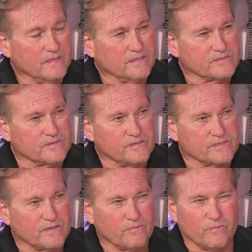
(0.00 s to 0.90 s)
So you
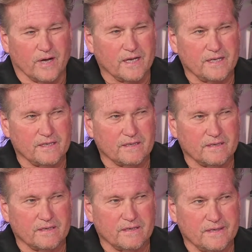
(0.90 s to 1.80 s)
say, why
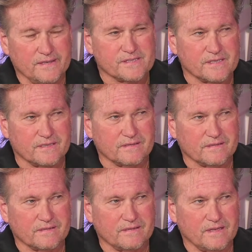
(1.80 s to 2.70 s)
is it
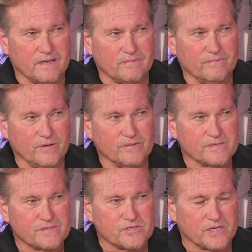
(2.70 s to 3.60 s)
that
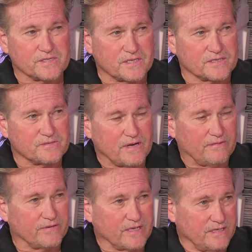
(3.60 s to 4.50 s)
most child sex
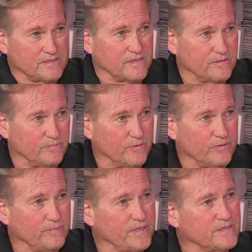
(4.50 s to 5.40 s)
trafficking is on the border?
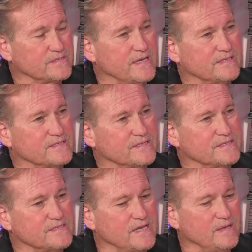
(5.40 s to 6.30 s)
Because that's the
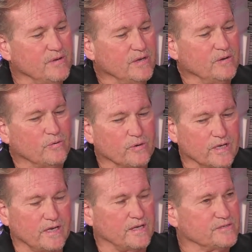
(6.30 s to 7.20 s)
same
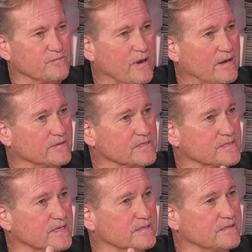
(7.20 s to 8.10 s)
organized routes
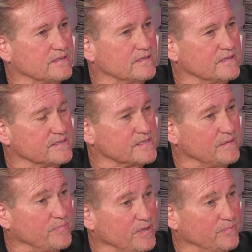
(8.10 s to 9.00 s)
that the same
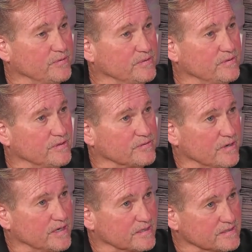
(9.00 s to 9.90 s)
people do the
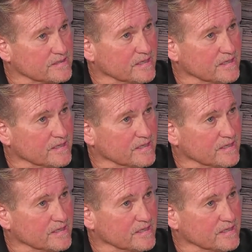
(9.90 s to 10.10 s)
drugs.